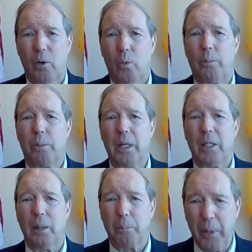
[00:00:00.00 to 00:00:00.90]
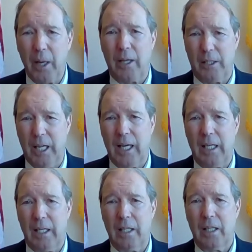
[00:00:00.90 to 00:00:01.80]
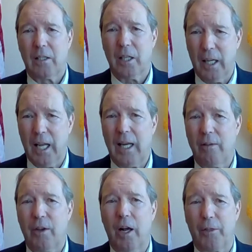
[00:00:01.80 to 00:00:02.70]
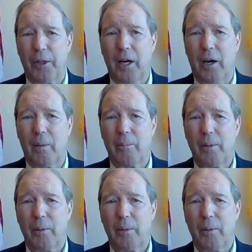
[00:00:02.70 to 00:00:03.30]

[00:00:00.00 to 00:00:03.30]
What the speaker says: would be debilitating to Native healthcare.